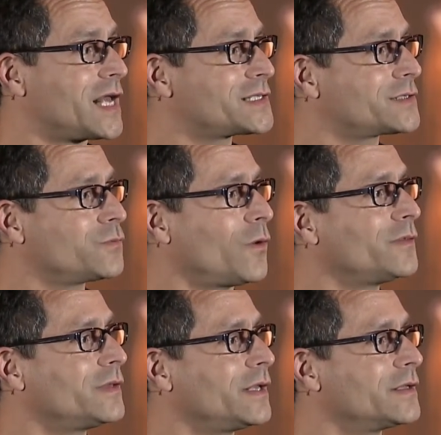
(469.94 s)
That's
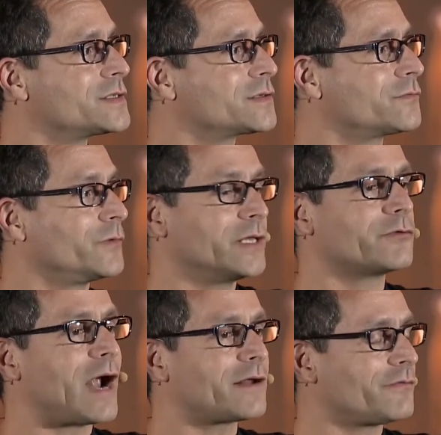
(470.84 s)
one thing that's really
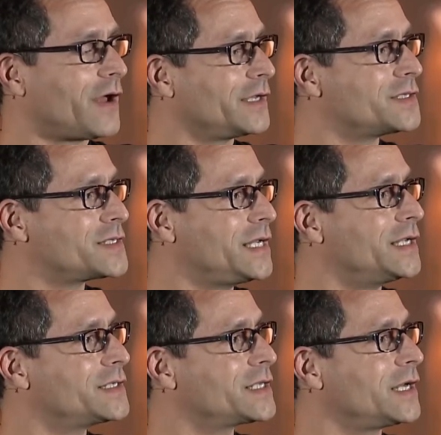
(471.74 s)
gratifying to see
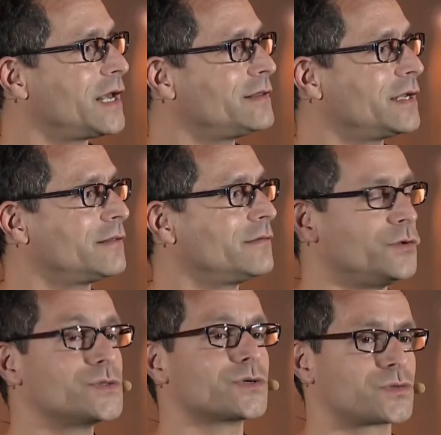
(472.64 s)
is that I think
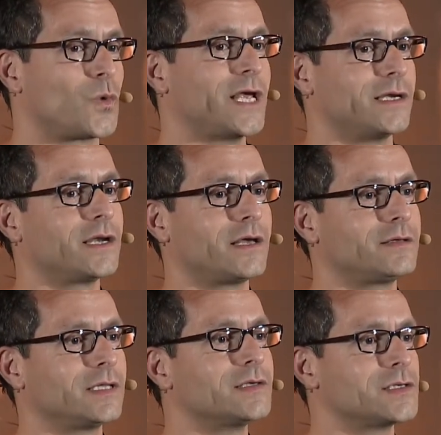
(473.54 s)
users win, and I
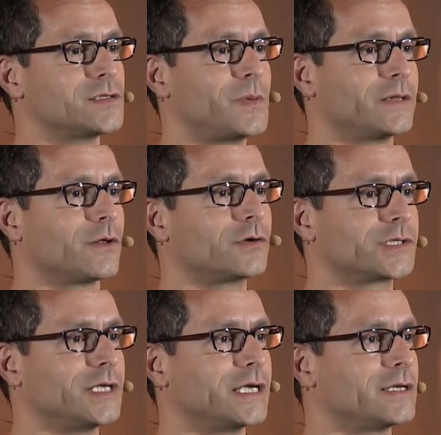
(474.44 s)
think this has been
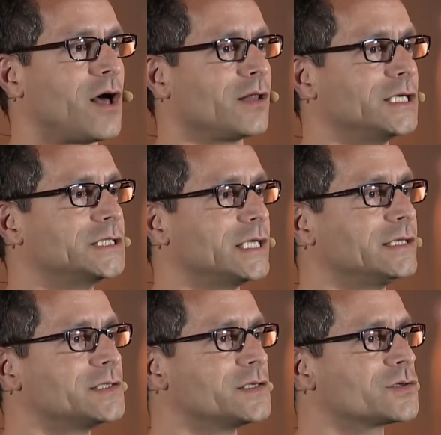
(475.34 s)
largely acknowledged
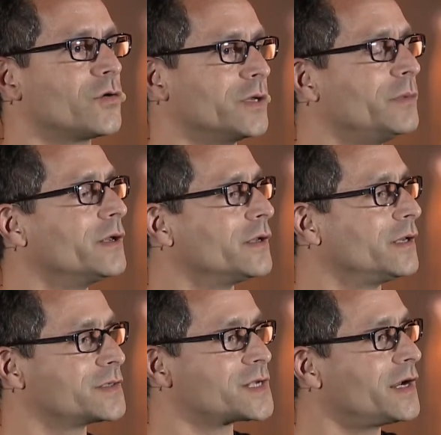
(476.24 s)
that this is going to be
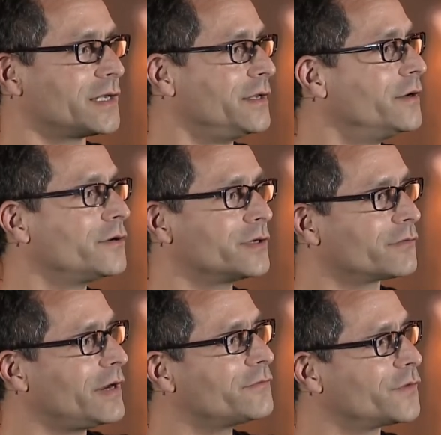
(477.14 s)
an exciting year and
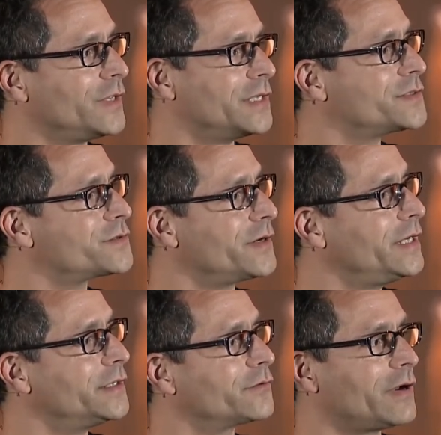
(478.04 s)
great for the
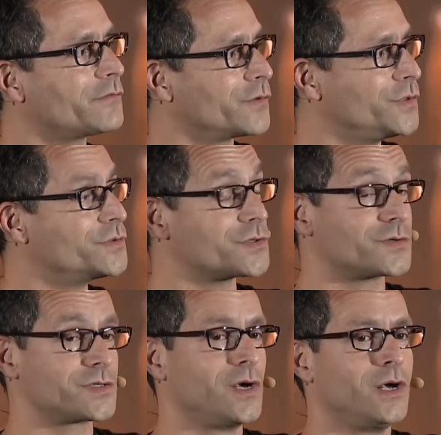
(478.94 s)
industry and great for
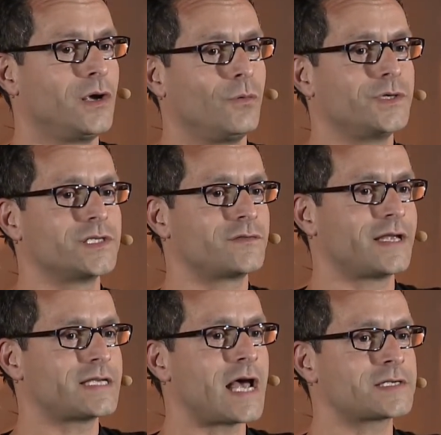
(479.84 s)
users, which is
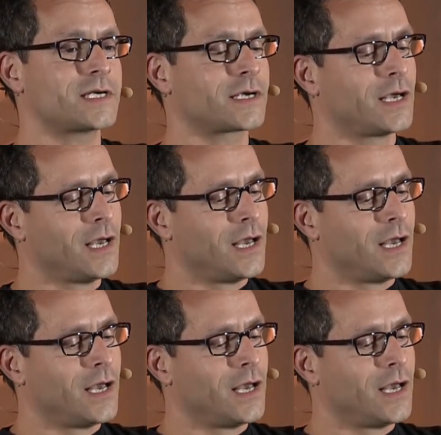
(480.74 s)
fantastic.